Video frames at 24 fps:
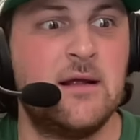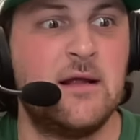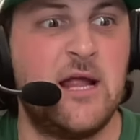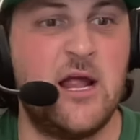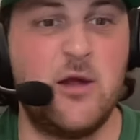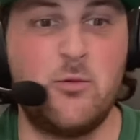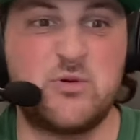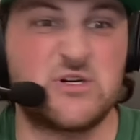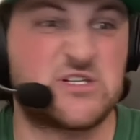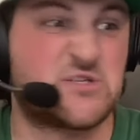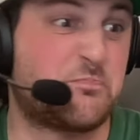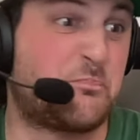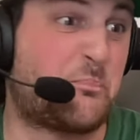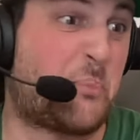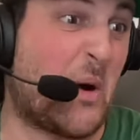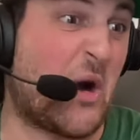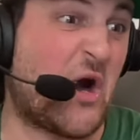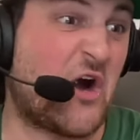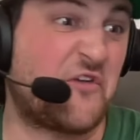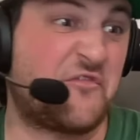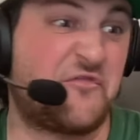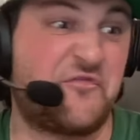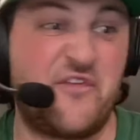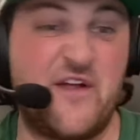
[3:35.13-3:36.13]
He was
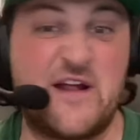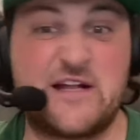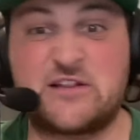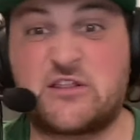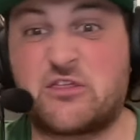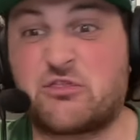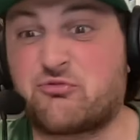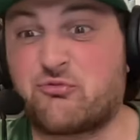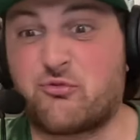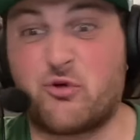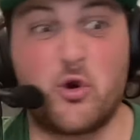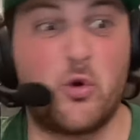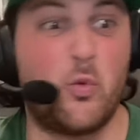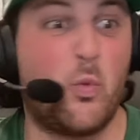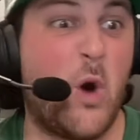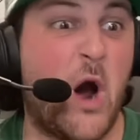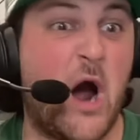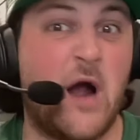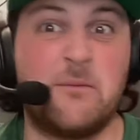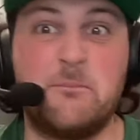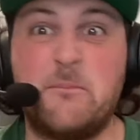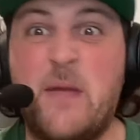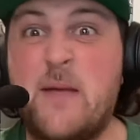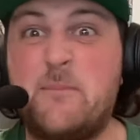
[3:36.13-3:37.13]
perfect through
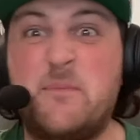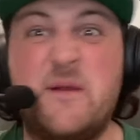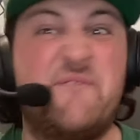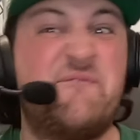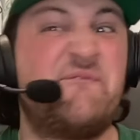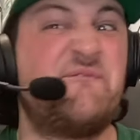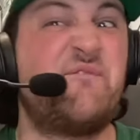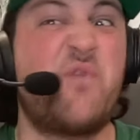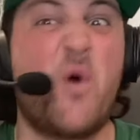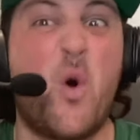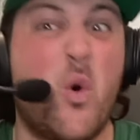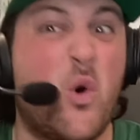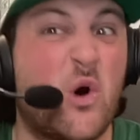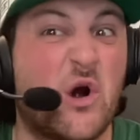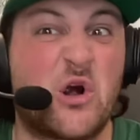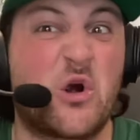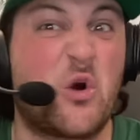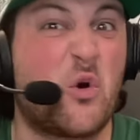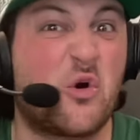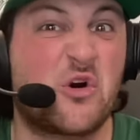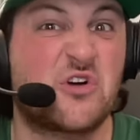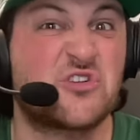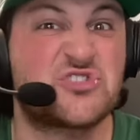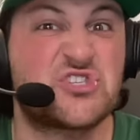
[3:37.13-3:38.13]
what? Maybe
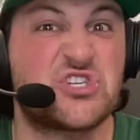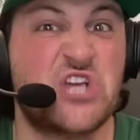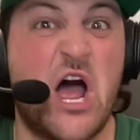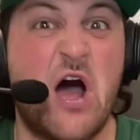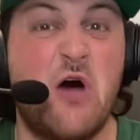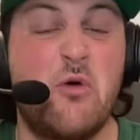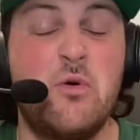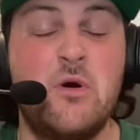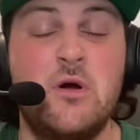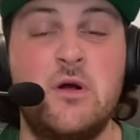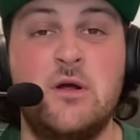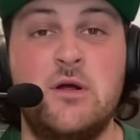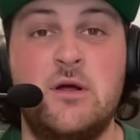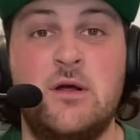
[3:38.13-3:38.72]
four or so?